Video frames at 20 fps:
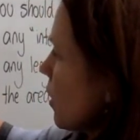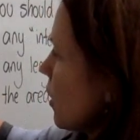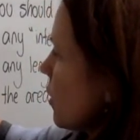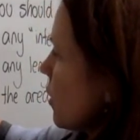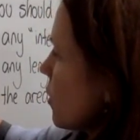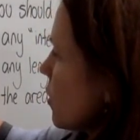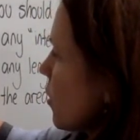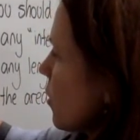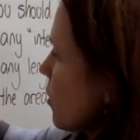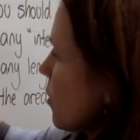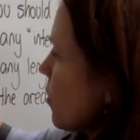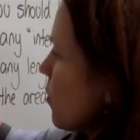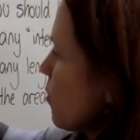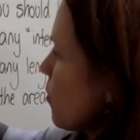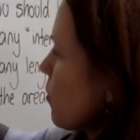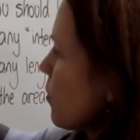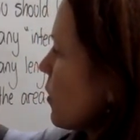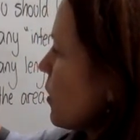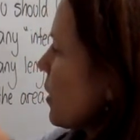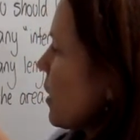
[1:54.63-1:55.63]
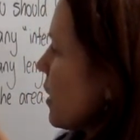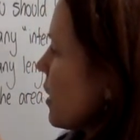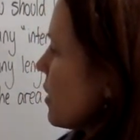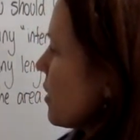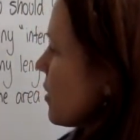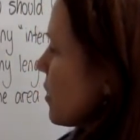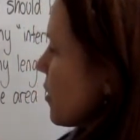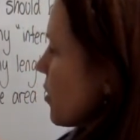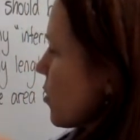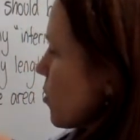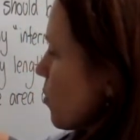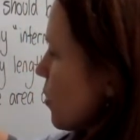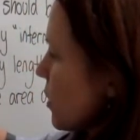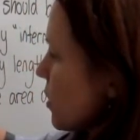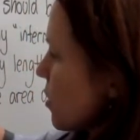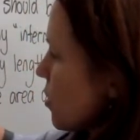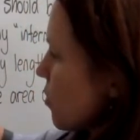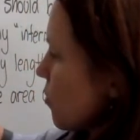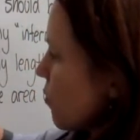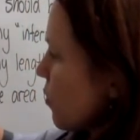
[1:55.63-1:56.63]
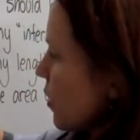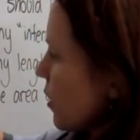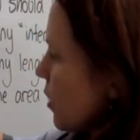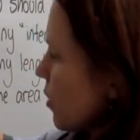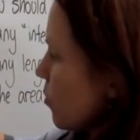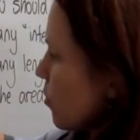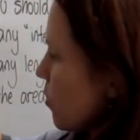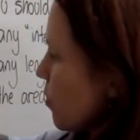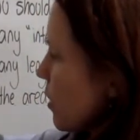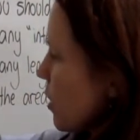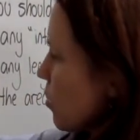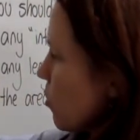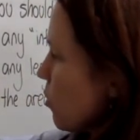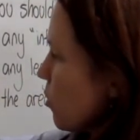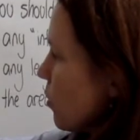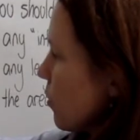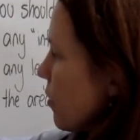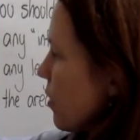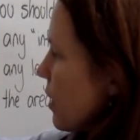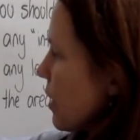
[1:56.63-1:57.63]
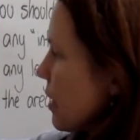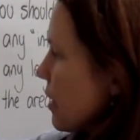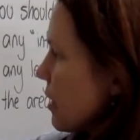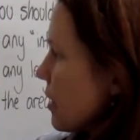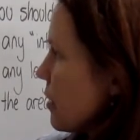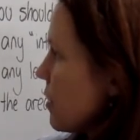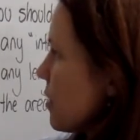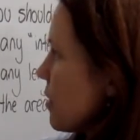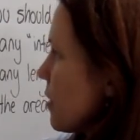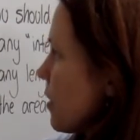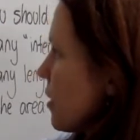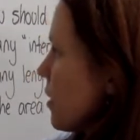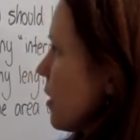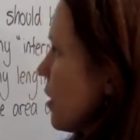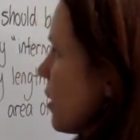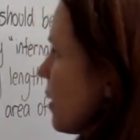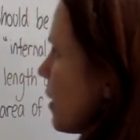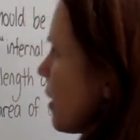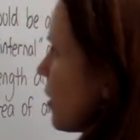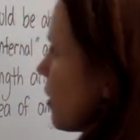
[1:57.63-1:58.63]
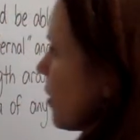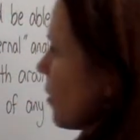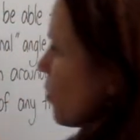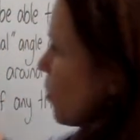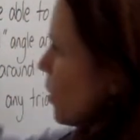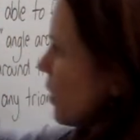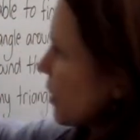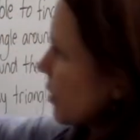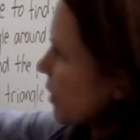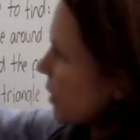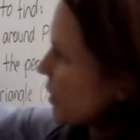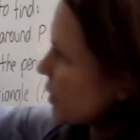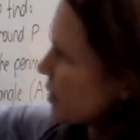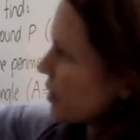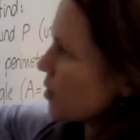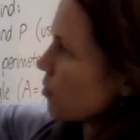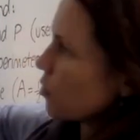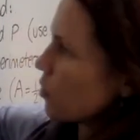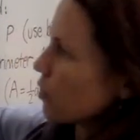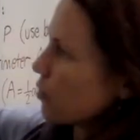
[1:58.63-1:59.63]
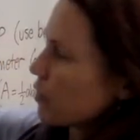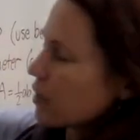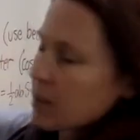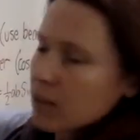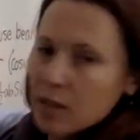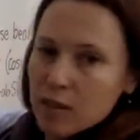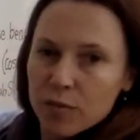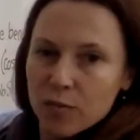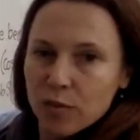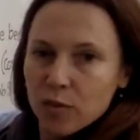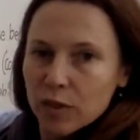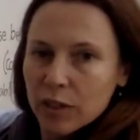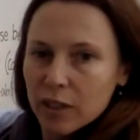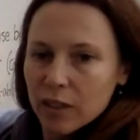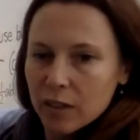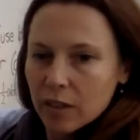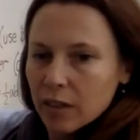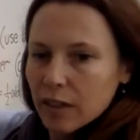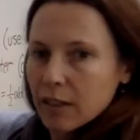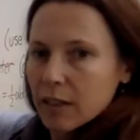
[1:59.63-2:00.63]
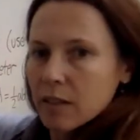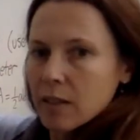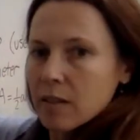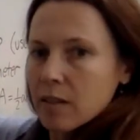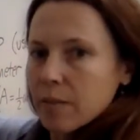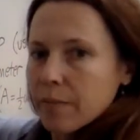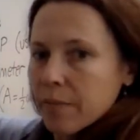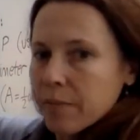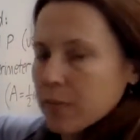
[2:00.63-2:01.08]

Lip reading: So the easiest ones to find would be all of these. Now, why are they easy? Well, if this is 40 degrees